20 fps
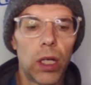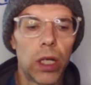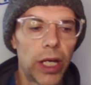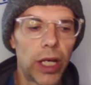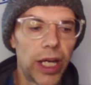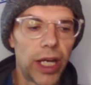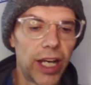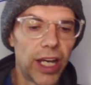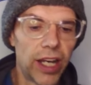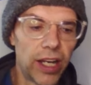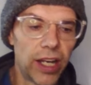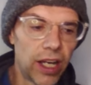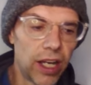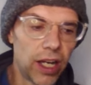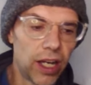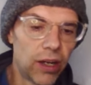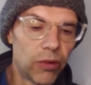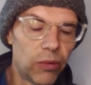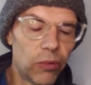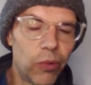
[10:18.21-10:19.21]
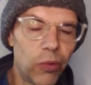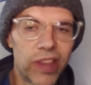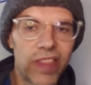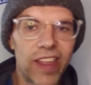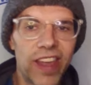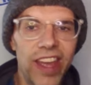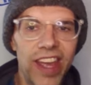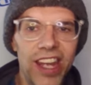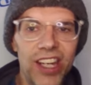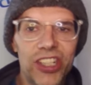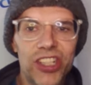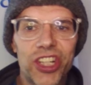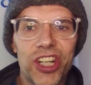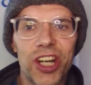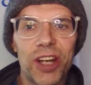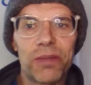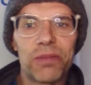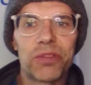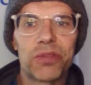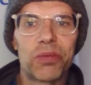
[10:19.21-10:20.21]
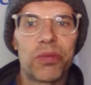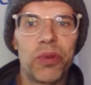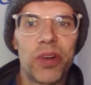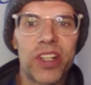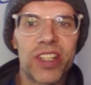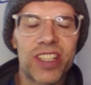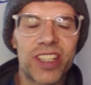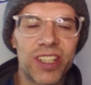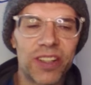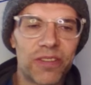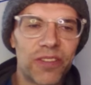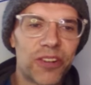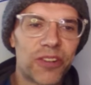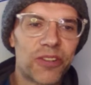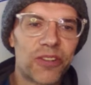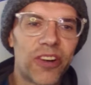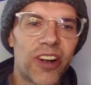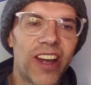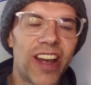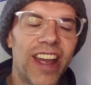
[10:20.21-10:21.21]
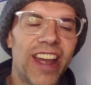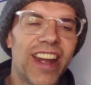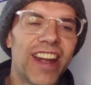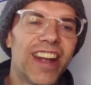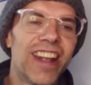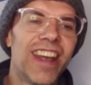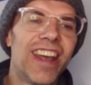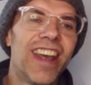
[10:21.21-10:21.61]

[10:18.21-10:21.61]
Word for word: Uh, with age comes wisdom, right?